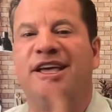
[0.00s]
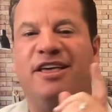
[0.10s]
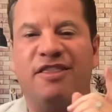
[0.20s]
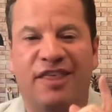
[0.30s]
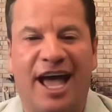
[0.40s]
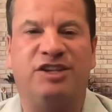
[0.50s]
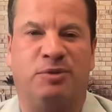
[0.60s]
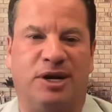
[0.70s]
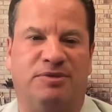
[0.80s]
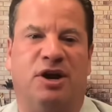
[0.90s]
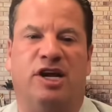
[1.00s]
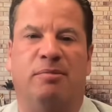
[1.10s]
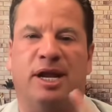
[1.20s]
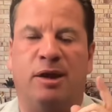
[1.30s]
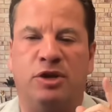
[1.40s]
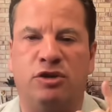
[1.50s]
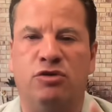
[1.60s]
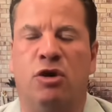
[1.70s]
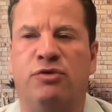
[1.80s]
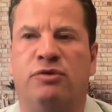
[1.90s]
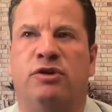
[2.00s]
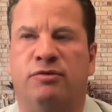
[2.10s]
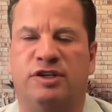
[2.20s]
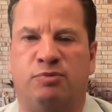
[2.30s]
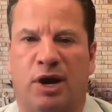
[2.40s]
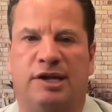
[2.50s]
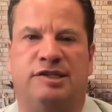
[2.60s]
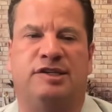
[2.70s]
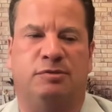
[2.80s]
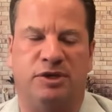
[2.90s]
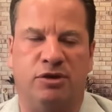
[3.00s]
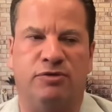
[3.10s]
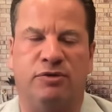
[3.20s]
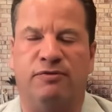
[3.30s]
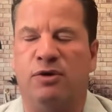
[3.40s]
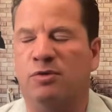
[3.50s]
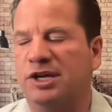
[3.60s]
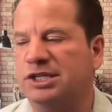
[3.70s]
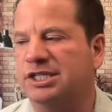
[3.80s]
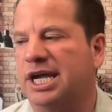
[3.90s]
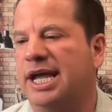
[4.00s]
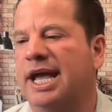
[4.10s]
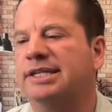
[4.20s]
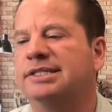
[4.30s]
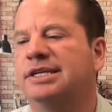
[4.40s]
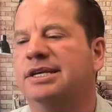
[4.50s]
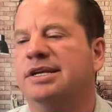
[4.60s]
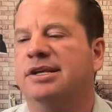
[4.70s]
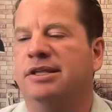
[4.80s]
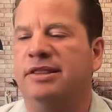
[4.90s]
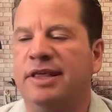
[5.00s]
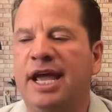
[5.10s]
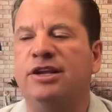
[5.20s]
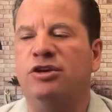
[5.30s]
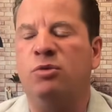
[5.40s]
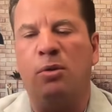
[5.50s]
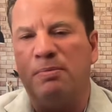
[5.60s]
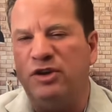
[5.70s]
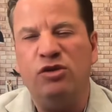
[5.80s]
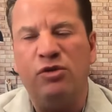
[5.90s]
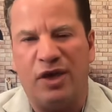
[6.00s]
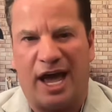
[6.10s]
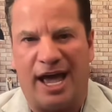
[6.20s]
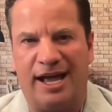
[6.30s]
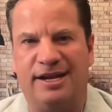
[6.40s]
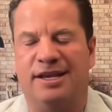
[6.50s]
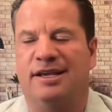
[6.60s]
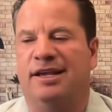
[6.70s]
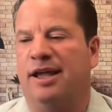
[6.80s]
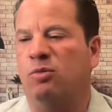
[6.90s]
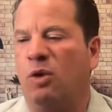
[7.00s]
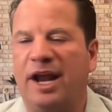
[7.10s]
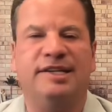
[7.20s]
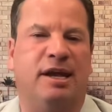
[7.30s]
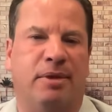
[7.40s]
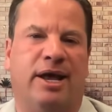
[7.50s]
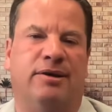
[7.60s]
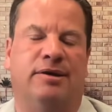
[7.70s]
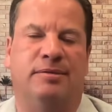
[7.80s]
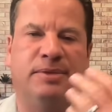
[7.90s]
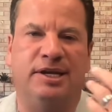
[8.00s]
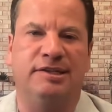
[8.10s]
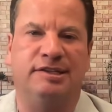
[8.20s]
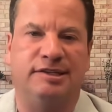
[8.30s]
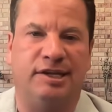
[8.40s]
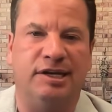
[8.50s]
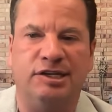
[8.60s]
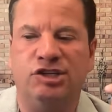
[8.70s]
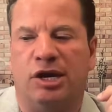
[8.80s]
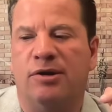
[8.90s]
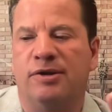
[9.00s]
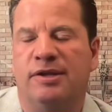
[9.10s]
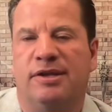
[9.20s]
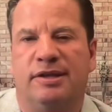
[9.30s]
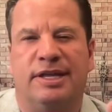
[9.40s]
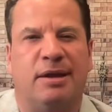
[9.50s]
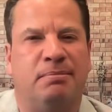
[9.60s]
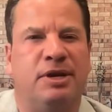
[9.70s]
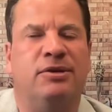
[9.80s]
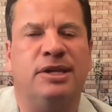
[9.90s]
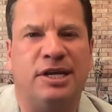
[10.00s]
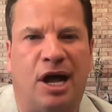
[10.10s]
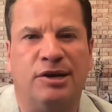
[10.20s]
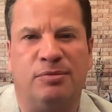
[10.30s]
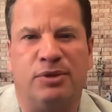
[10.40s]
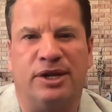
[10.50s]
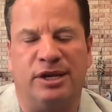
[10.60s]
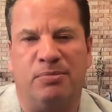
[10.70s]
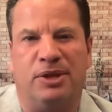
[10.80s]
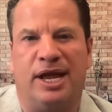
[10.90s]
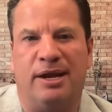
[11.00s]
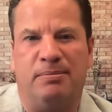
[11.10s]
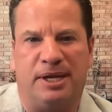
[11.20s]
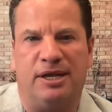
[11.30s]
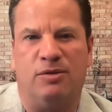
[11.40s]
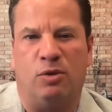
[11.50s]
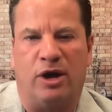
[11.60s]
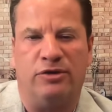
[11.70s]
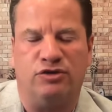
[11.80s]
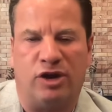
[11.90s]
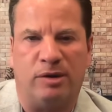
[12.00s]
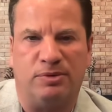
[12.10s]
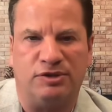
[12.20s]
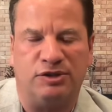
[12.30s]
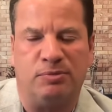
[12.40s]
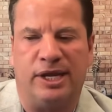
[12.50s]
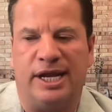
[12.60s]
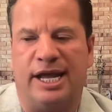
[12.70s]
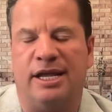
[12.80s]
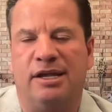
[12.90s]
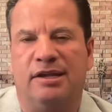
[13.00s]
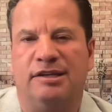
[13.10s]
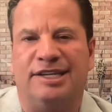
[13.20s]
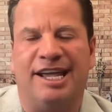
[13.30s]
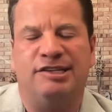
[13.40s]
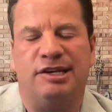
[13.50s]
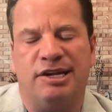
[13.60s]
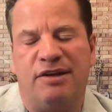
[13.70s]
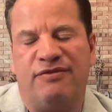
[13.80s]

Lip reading: That's what I'm talking about. And when you go through your risk process, and we can go through the 4 questions I ask, then you won't do that. And why does that matter? Because studies show that merely contemplating a plan B while you're trying to pursue plan A takes enough